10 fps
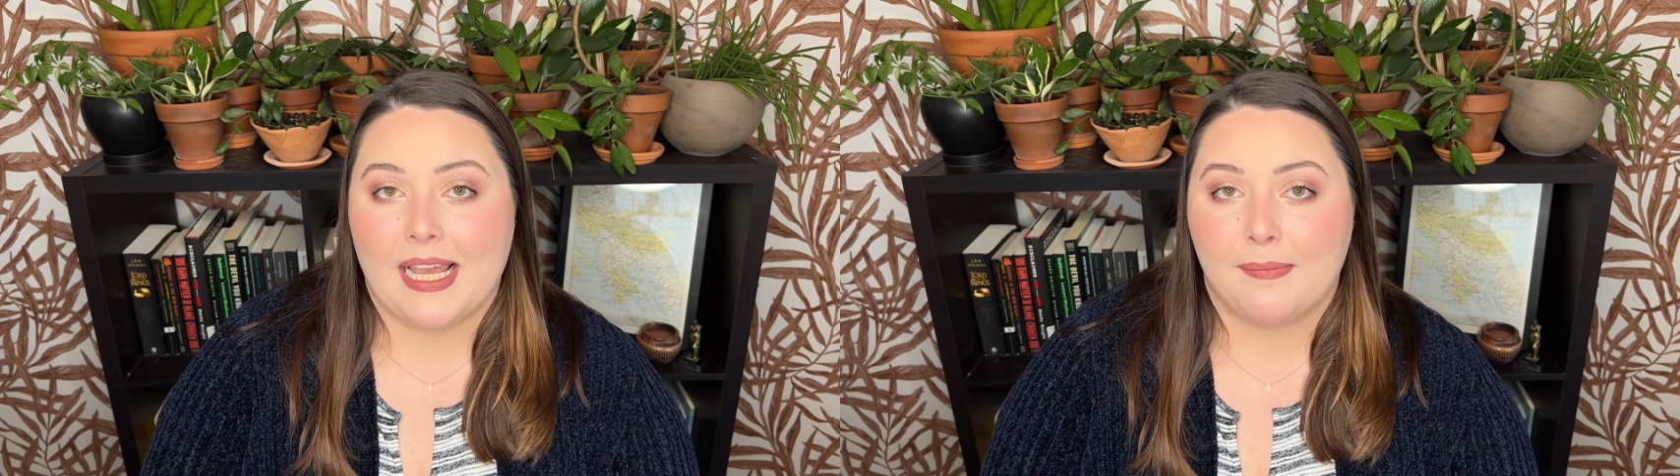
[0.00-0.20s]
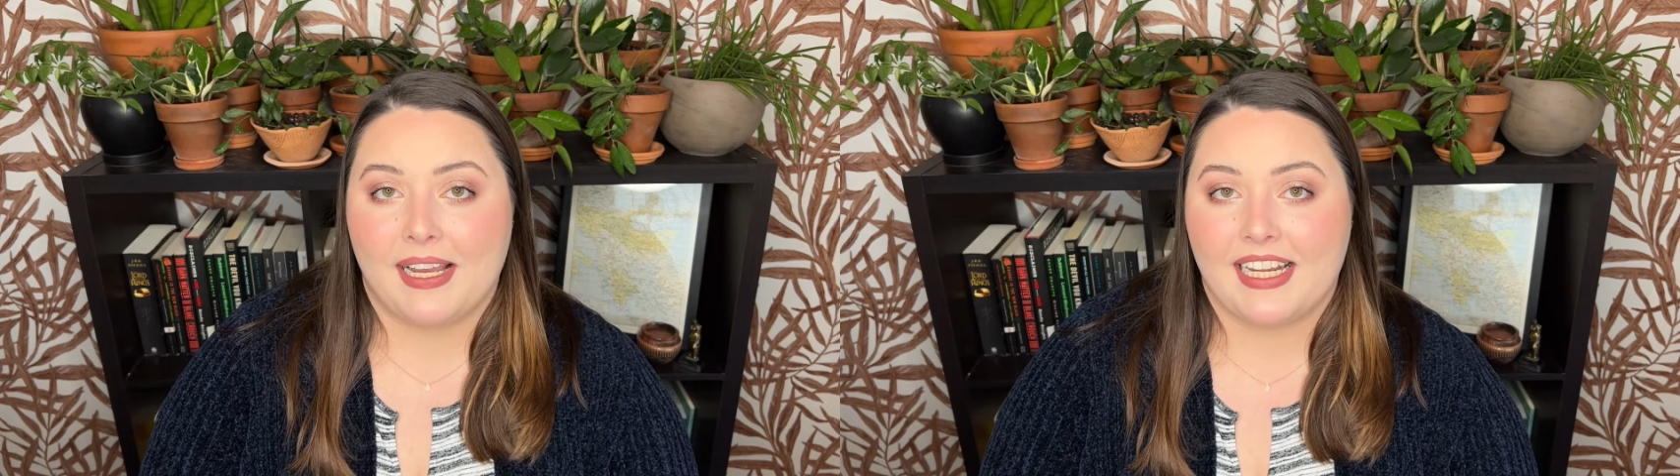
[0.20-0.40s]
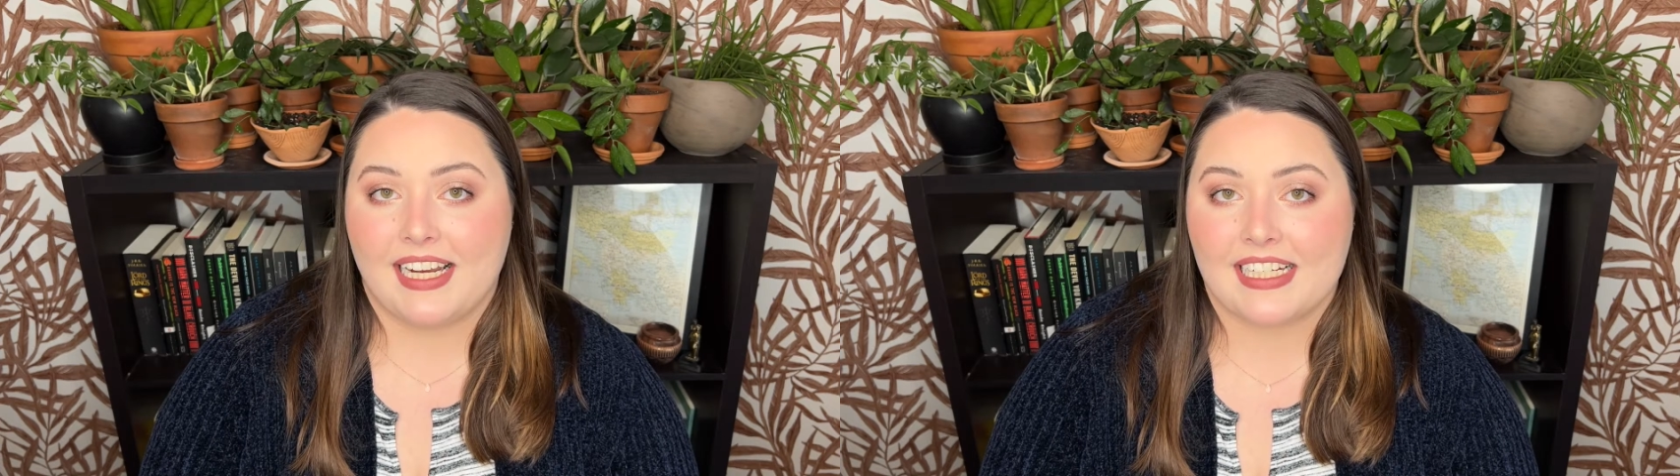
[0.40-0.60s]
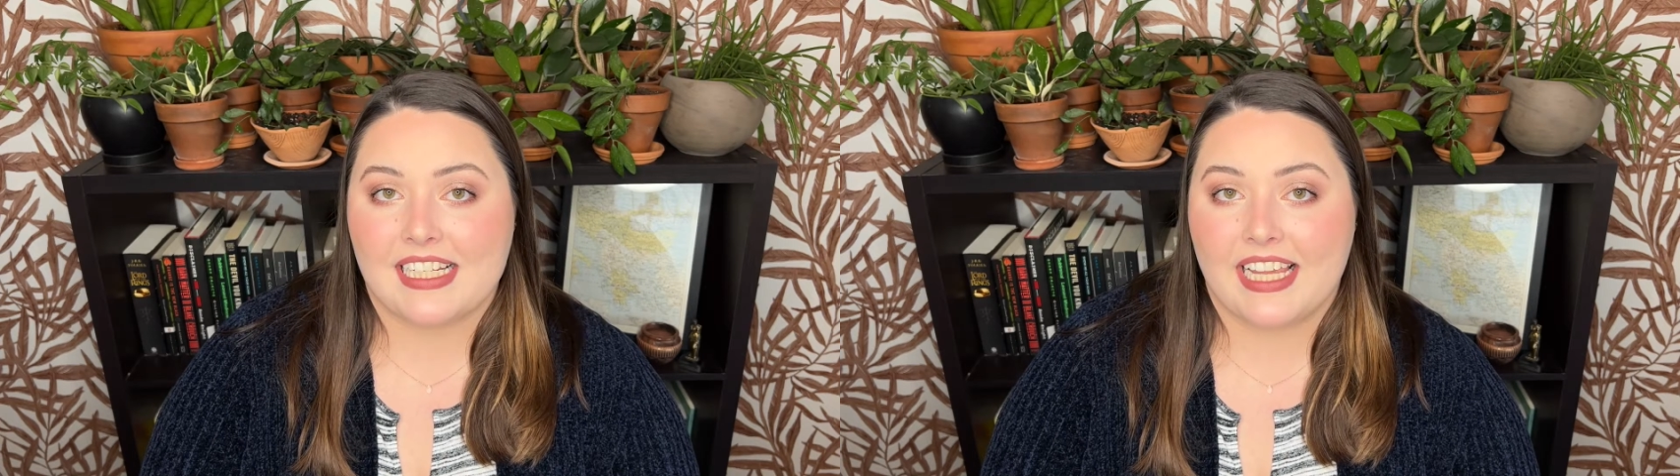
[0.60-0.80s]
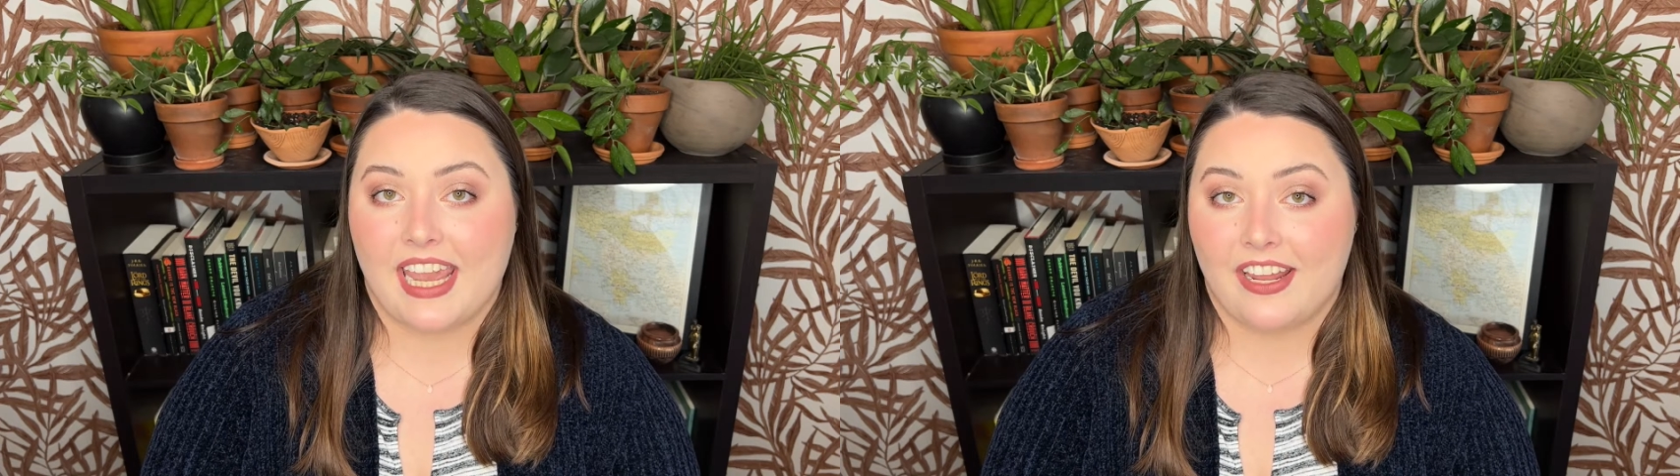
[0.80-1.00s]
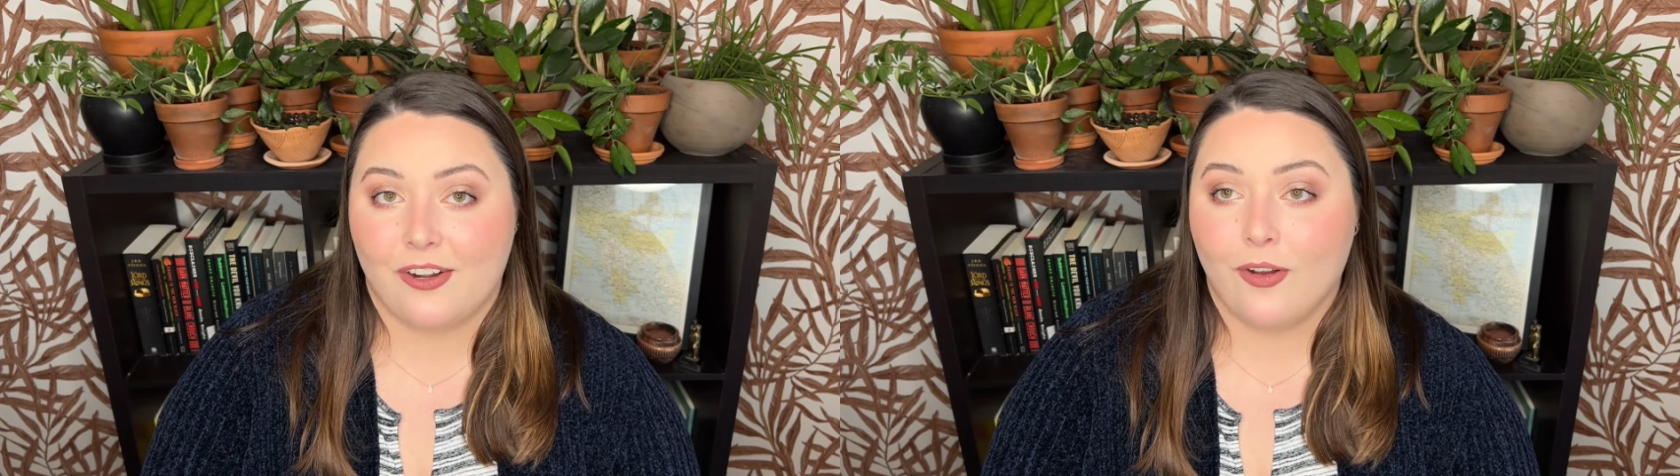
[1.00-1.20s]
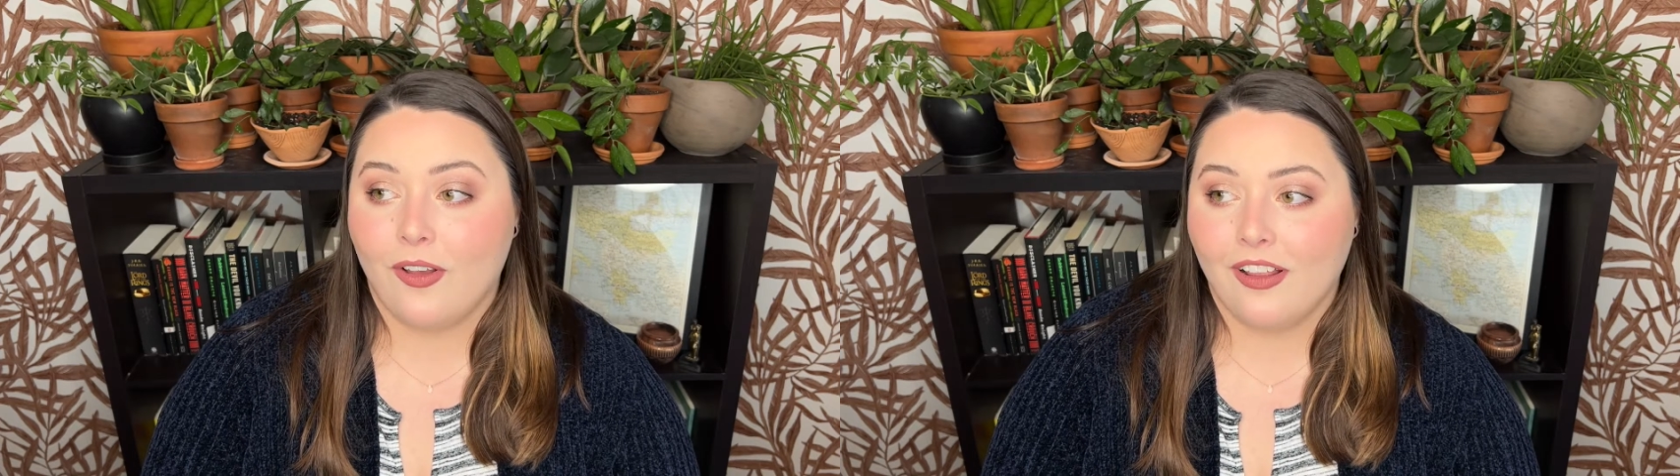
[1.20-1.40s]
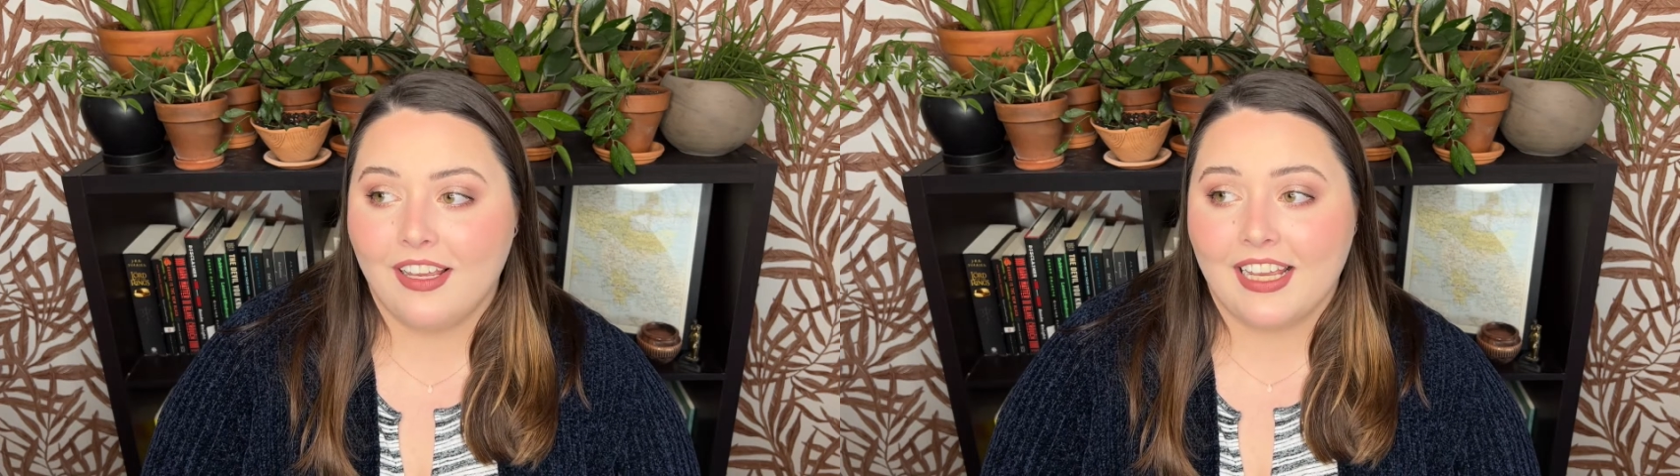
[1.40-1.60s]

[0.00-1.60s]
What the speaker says: my next candle,